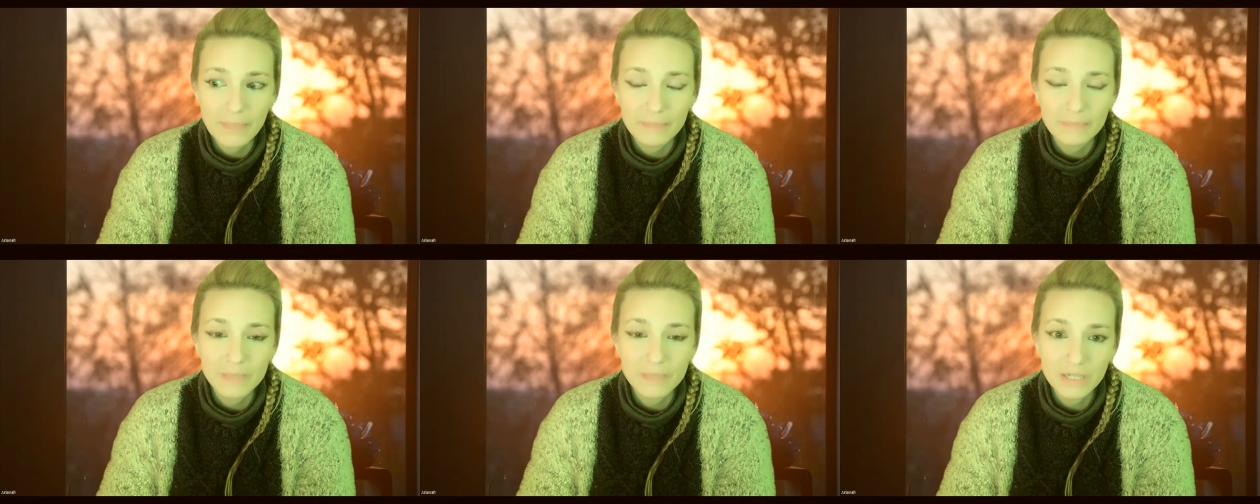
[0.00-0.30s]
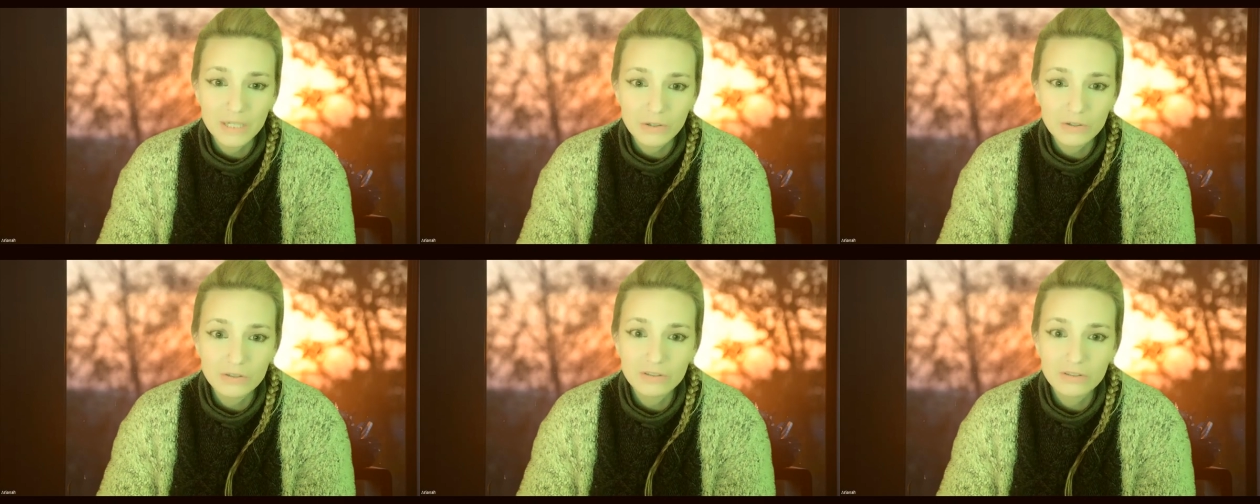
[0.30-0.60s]

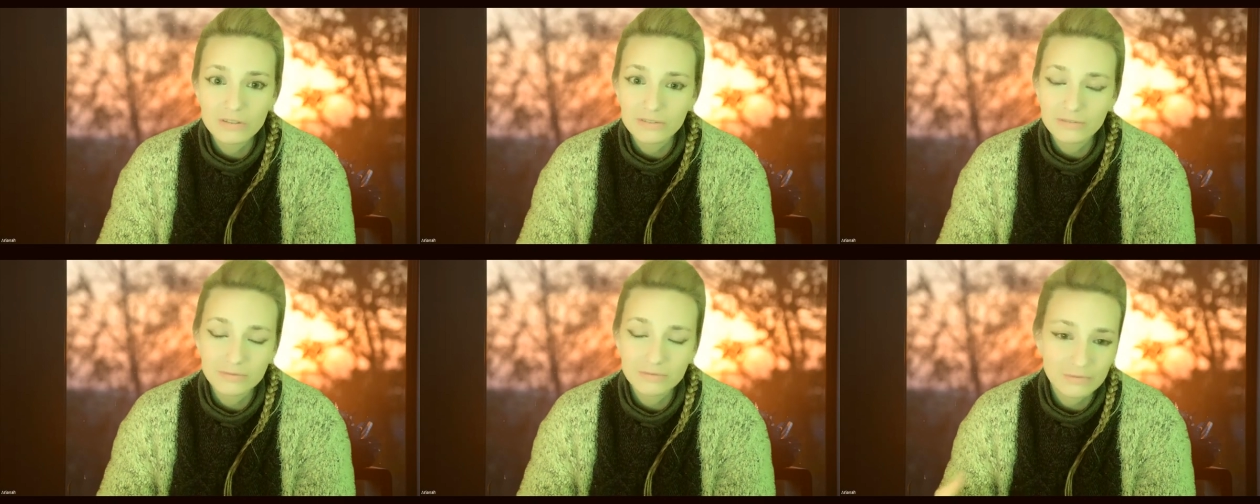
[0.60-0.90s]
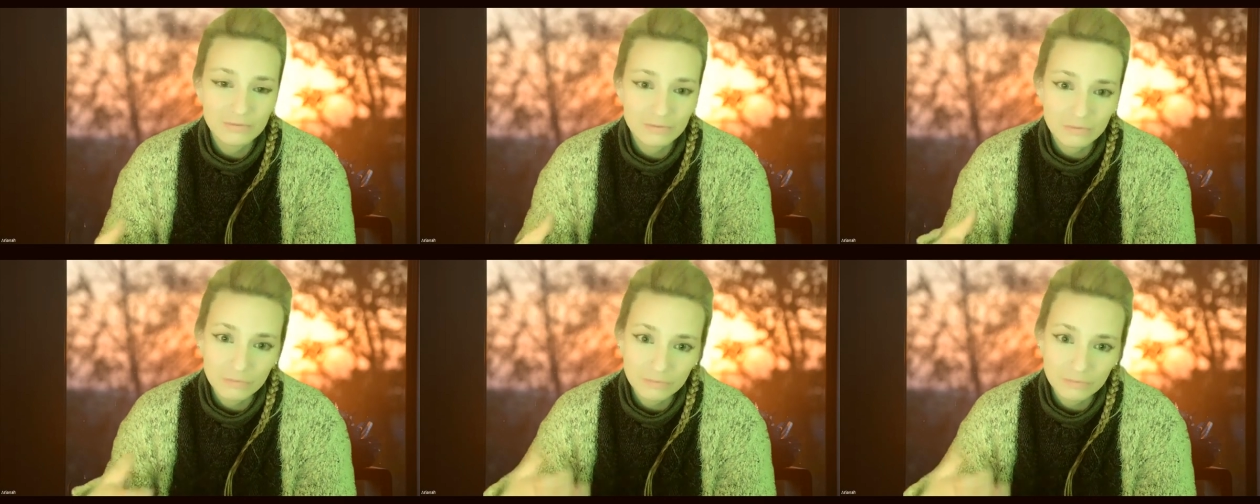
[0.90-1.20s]
because
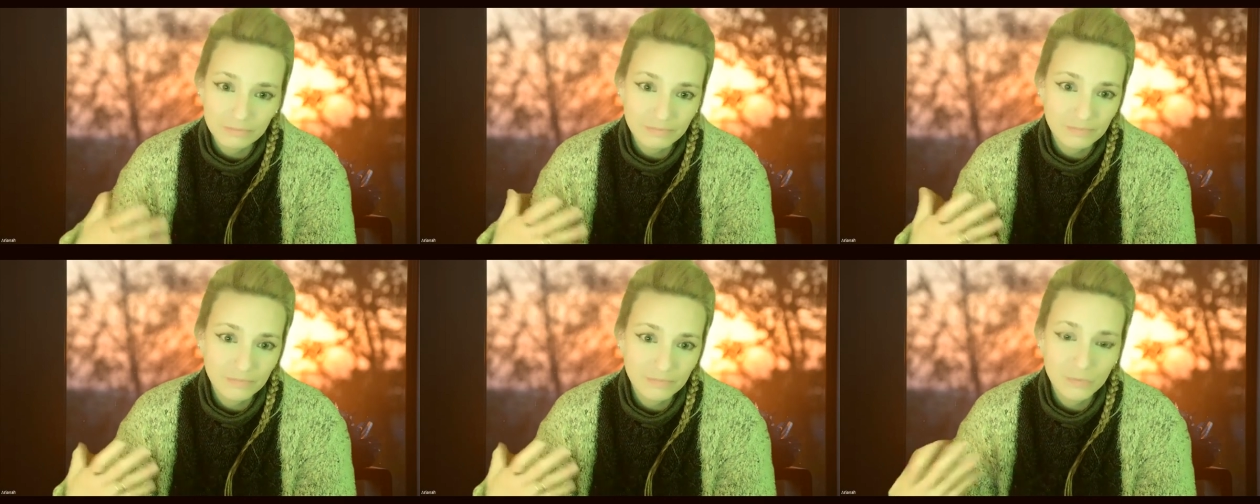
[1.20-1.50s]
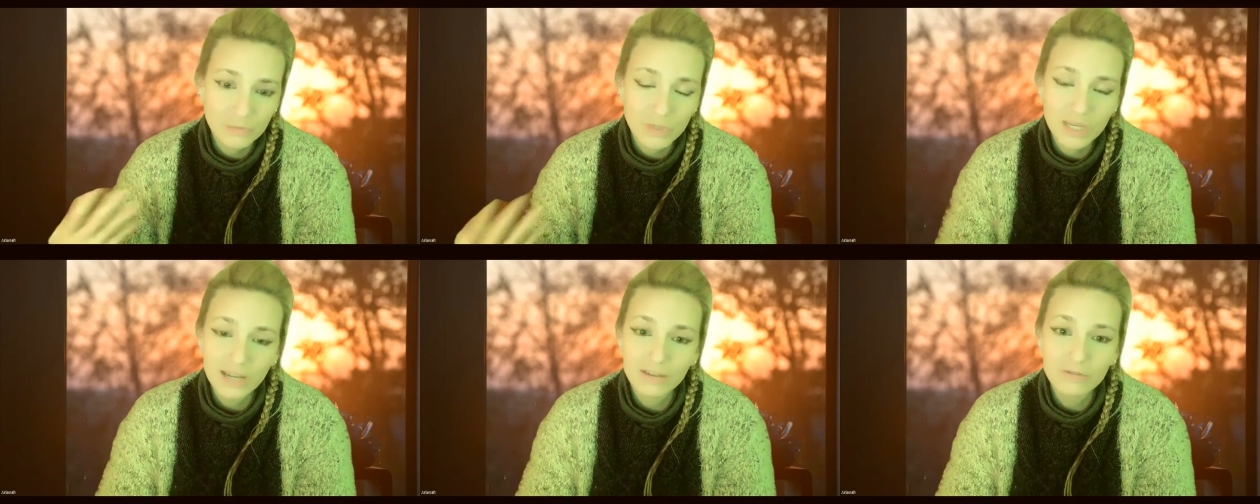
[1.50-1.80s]

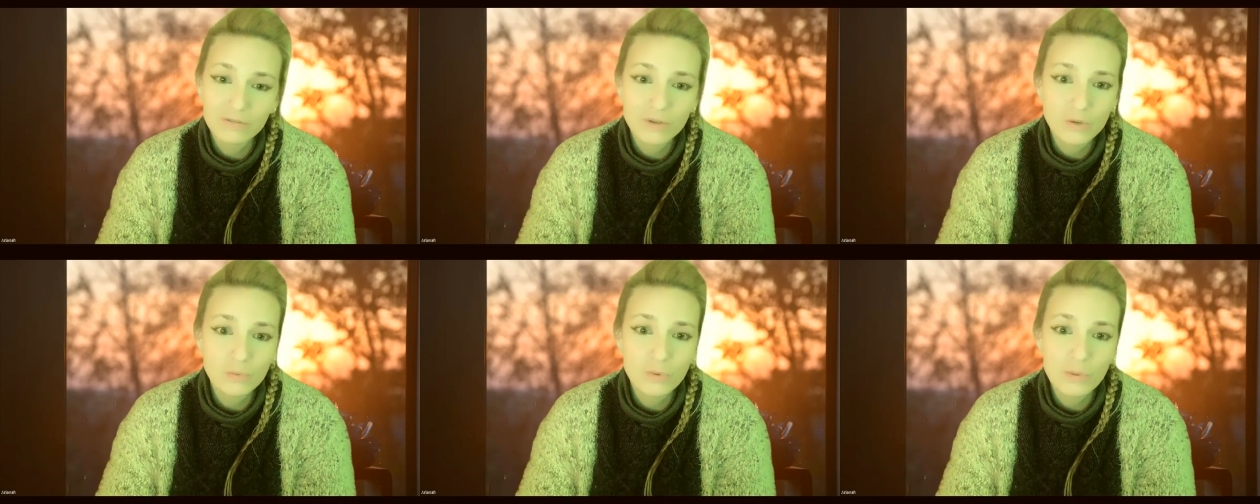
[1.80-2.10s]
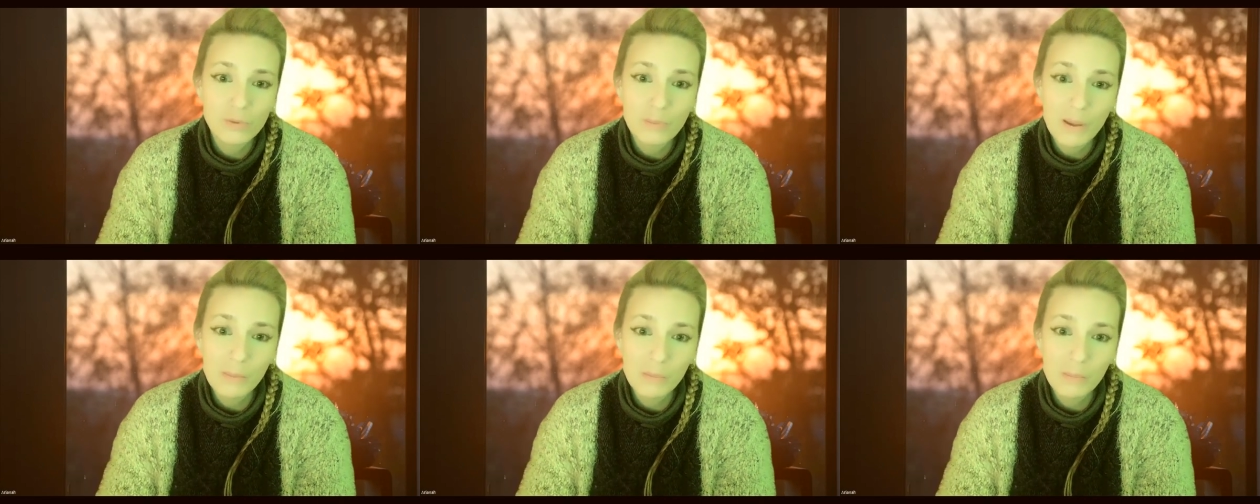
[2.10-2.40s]
we have to
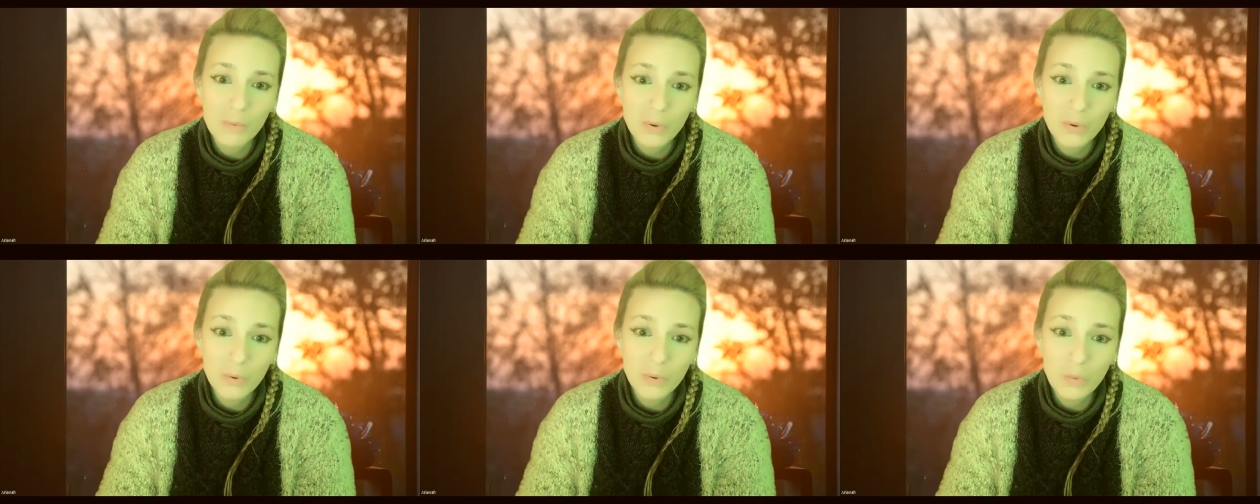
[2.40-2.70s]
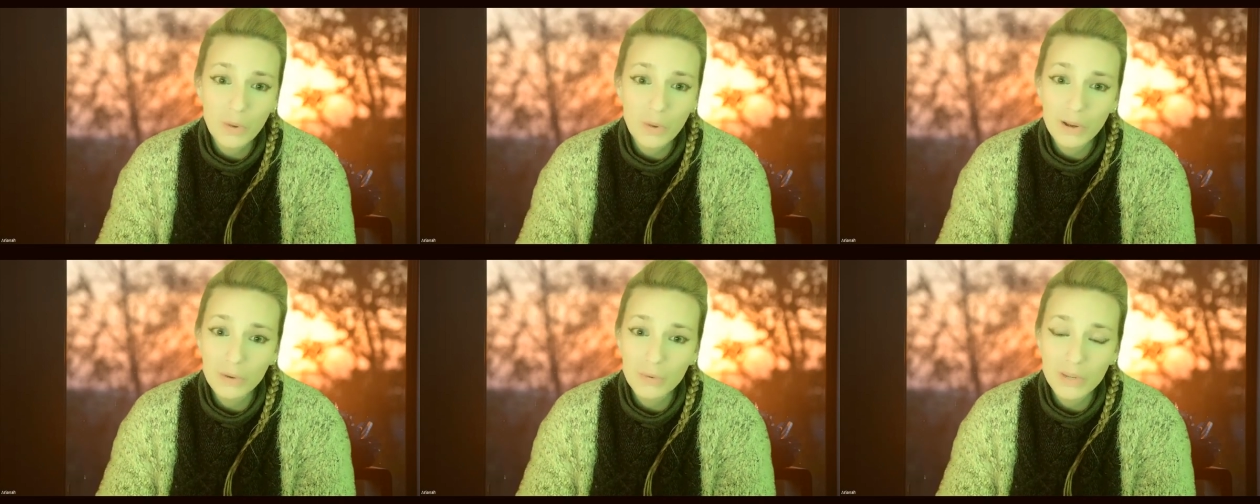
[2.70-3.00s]
remember
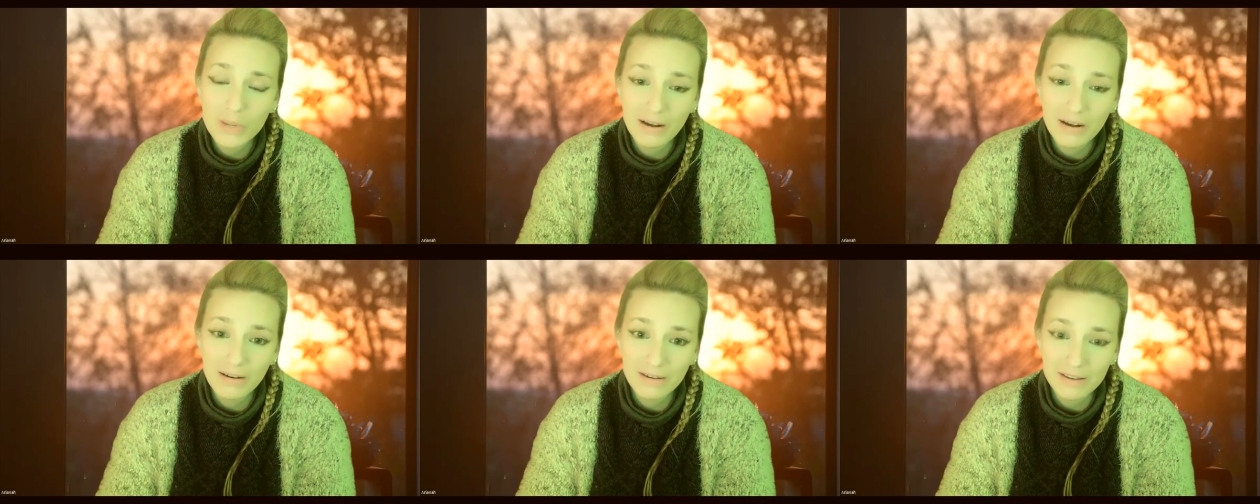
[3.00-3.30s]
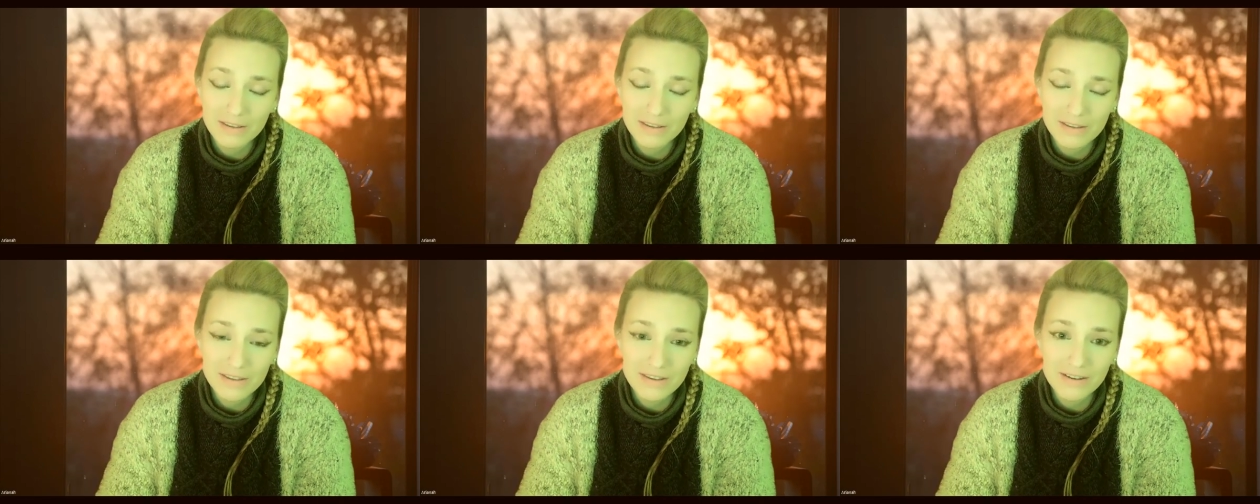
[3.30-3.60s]
where we are
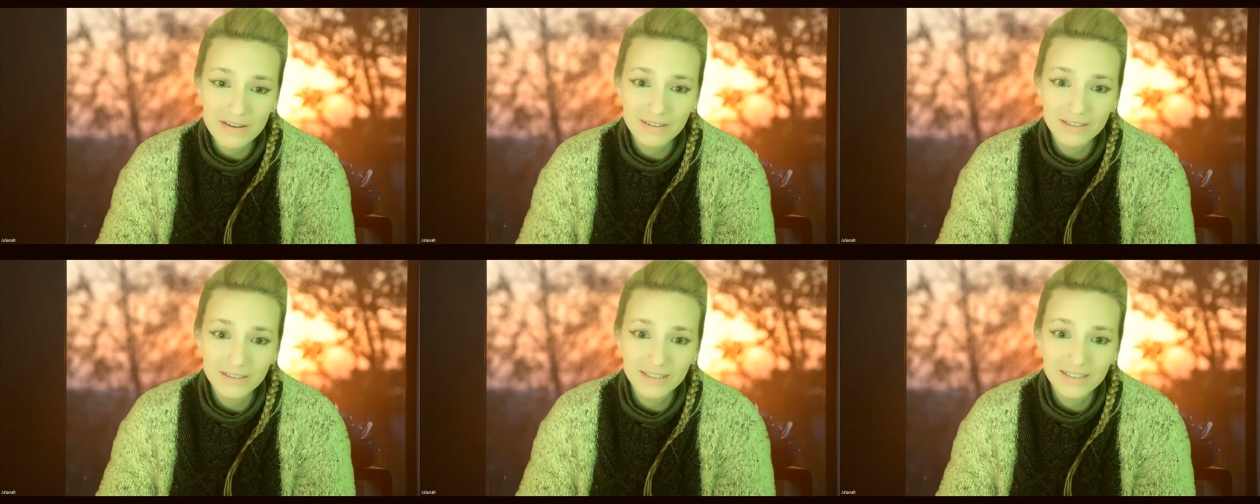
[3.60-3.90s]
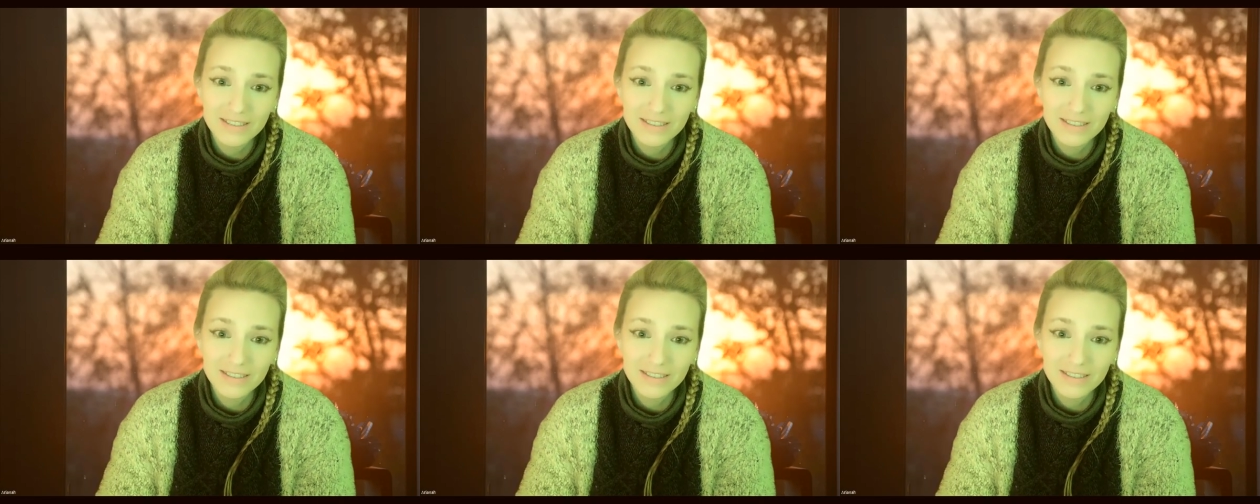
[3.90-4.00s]
here